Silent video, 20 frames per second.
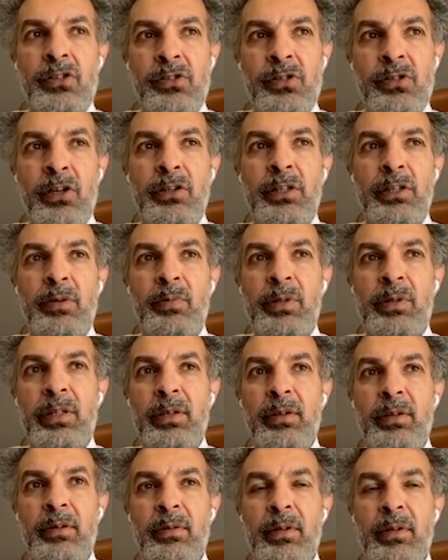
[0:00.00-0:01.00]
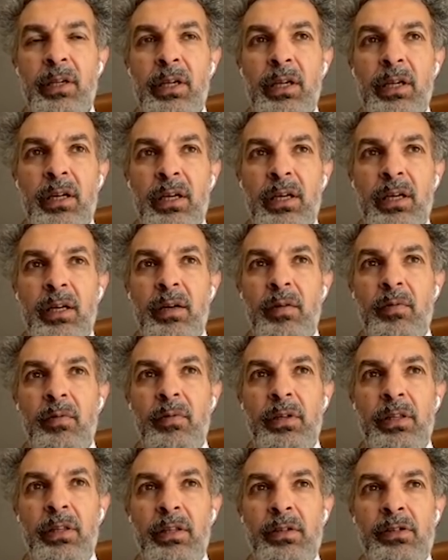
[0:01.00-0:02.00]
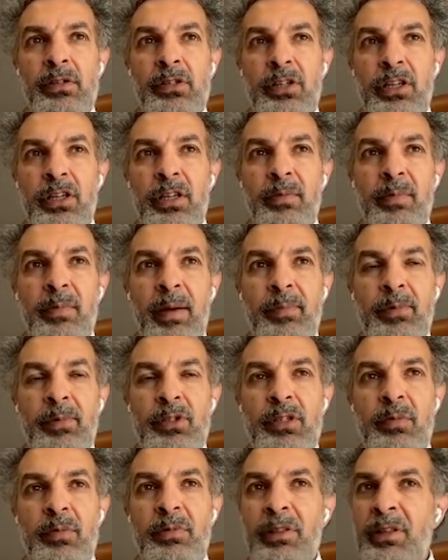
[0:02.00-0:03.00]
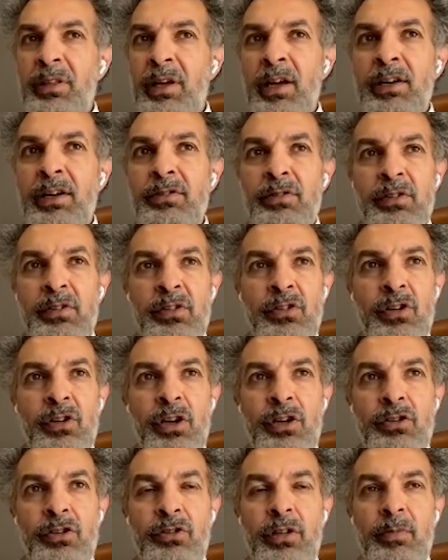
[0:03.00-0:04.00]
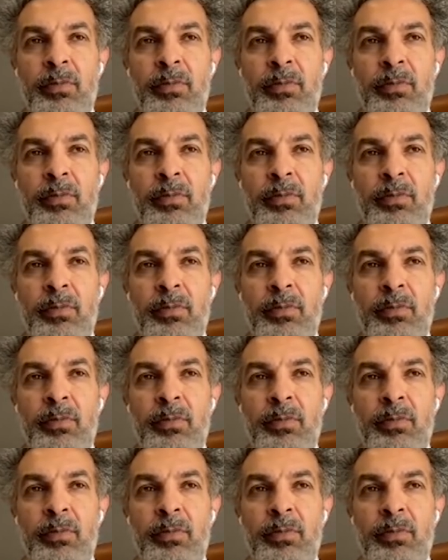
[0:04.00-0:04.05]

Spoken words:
certainly with the senior membership, the country's changed.